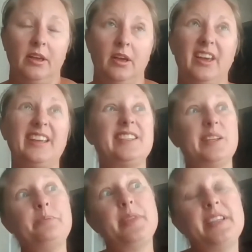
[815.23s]
and
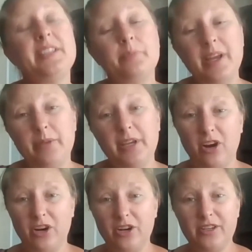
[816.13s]
some things might be
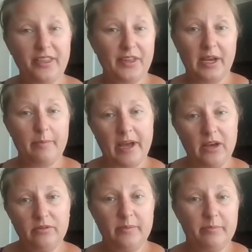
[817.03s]
hard to think
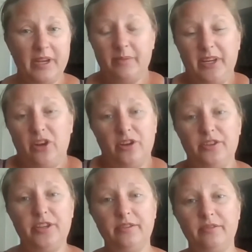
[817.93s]
about. It might be hard
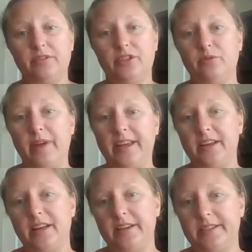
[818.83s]
to
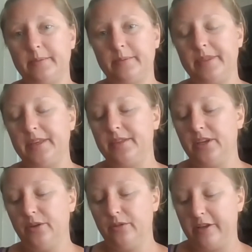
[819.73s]
recognize something that
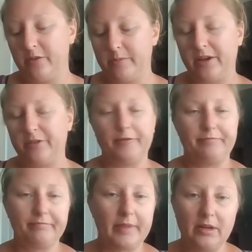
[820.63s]
you love about,
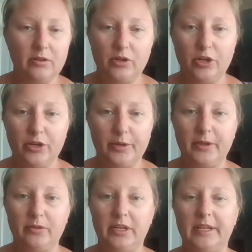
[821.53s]
I don't know, your
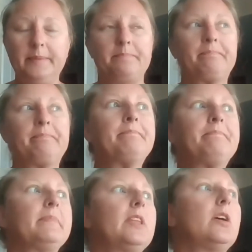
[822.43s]
community.
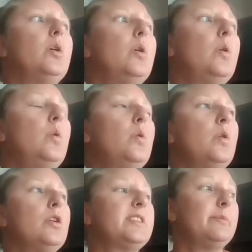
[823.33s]

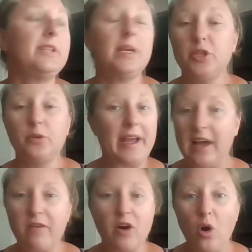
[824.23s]
Or sometimes you might
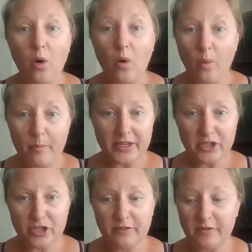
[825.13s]
have a whole
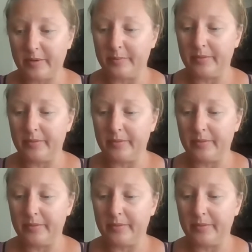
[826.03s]
bunch of them.